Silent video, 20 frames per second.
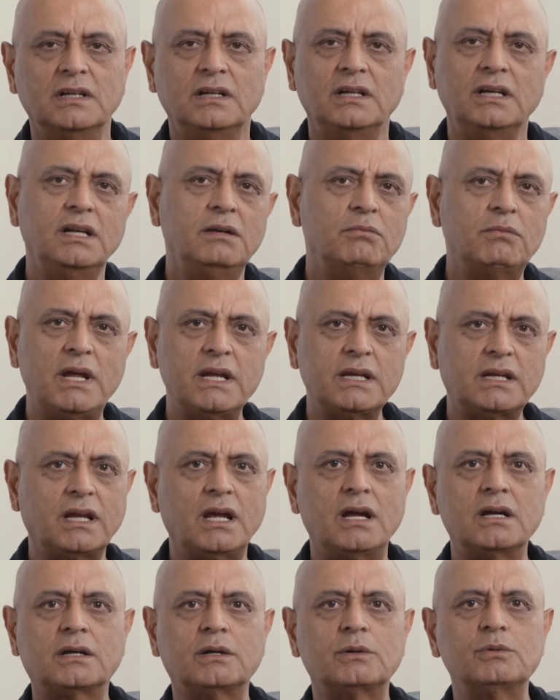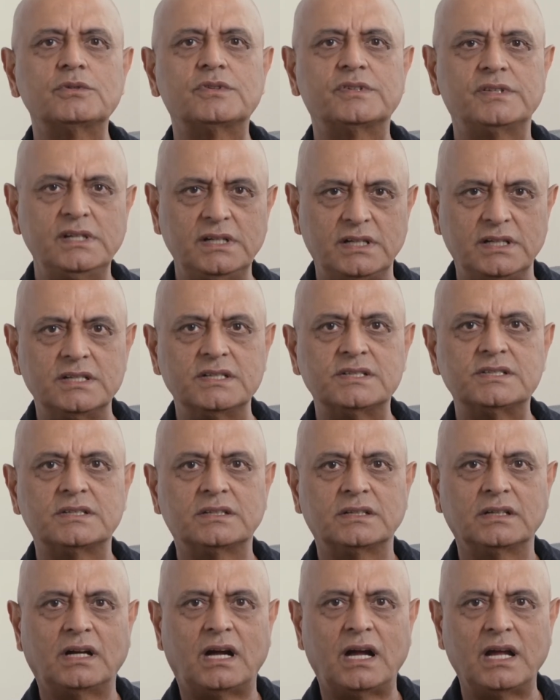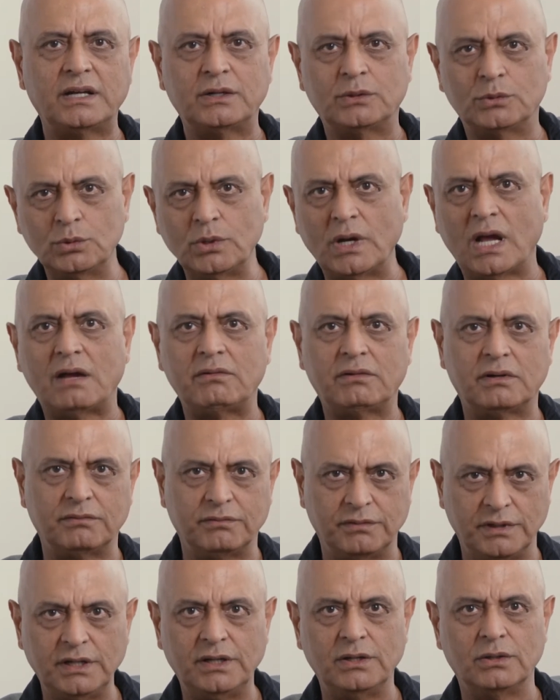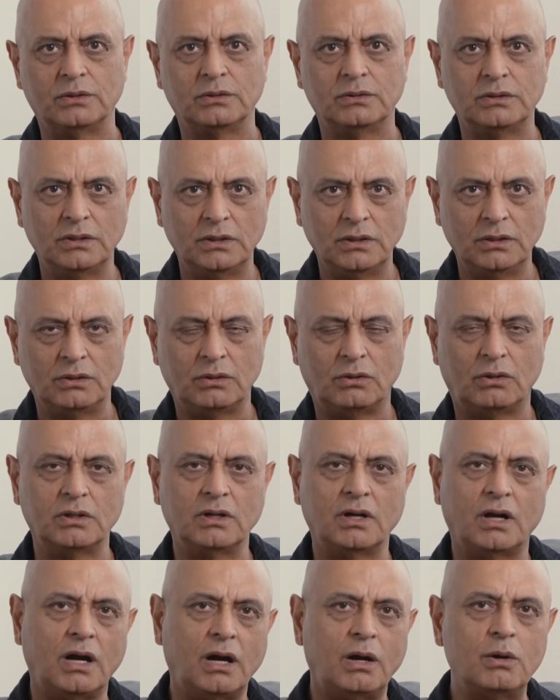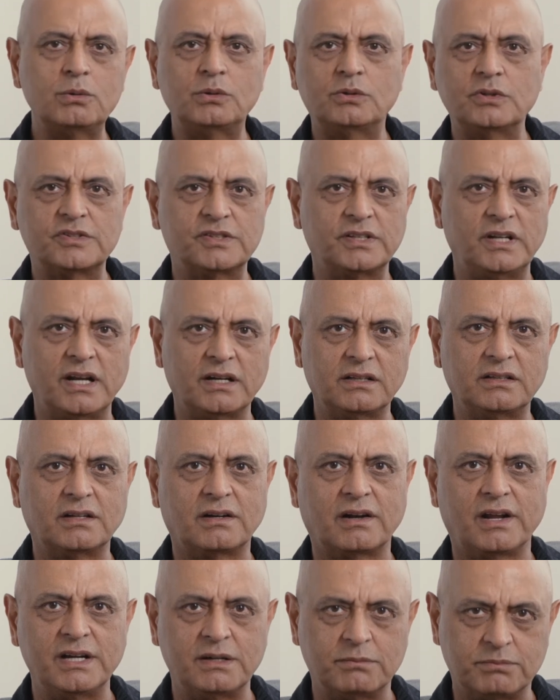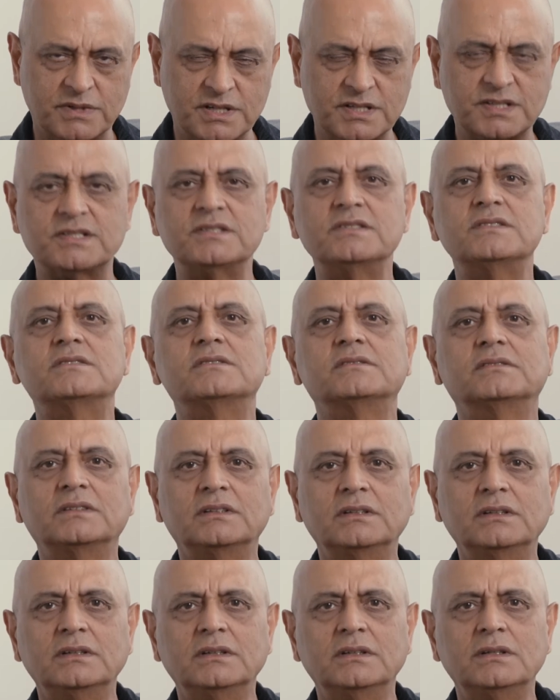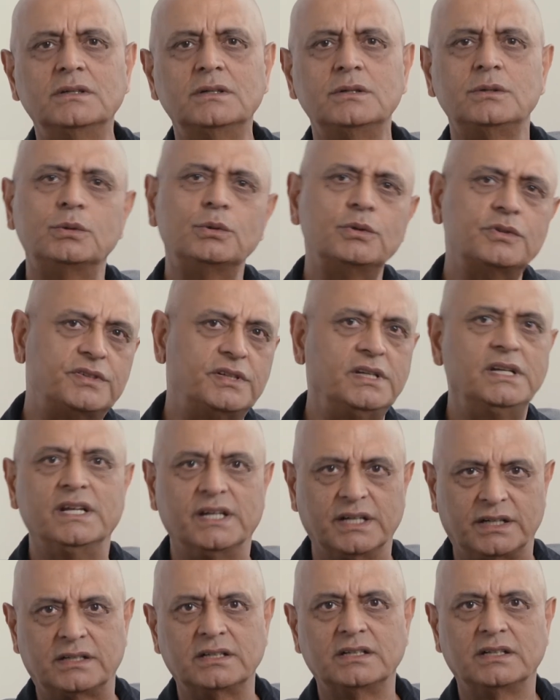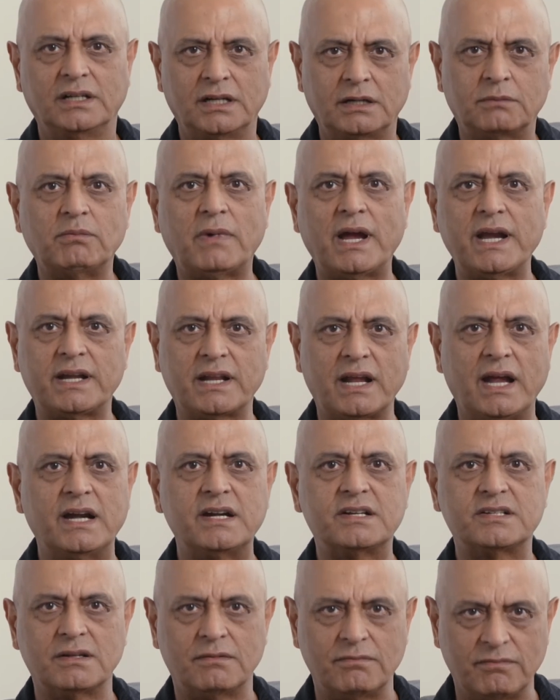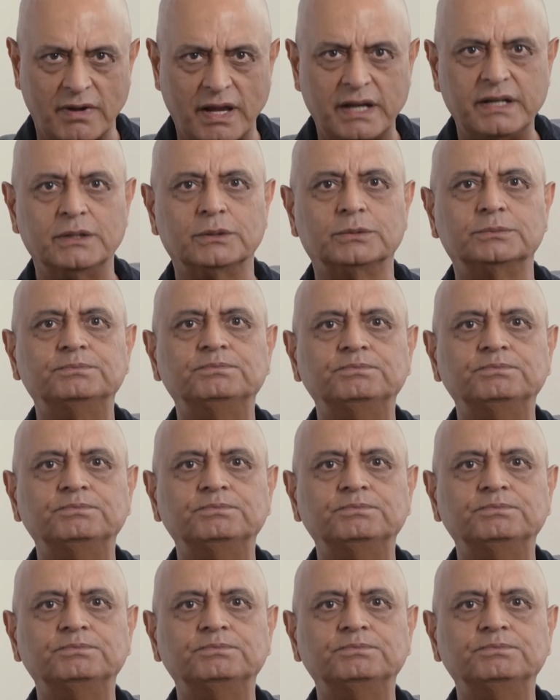In my Kya Karun series, I do have a video on how to select the right person. Do see it, it might add some value.